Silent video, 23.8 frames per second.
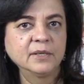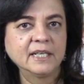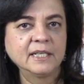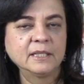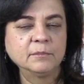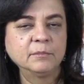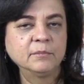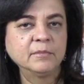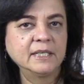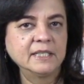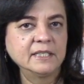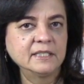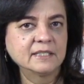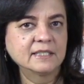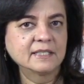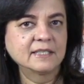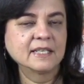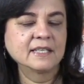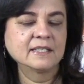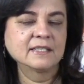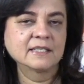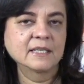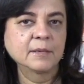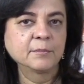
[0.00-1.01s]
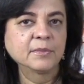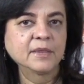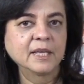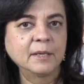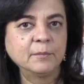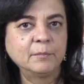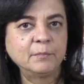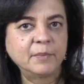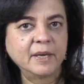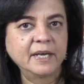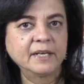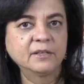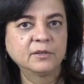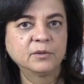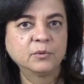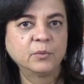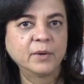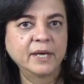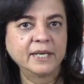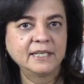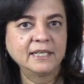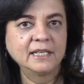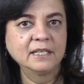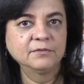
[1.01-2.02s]
it means there's something better
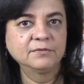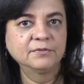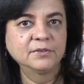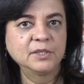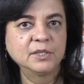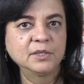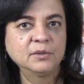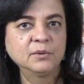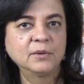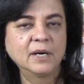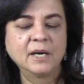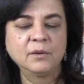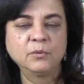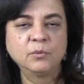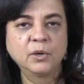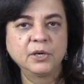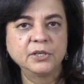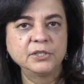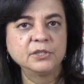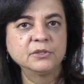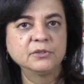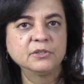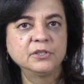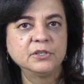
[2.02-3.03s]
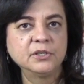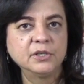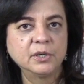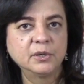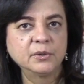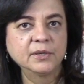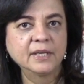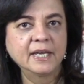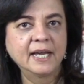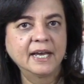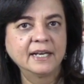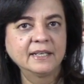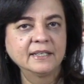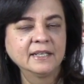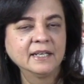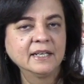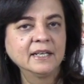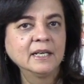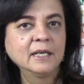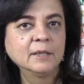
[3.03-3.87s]
waiting for you. I want you to know that.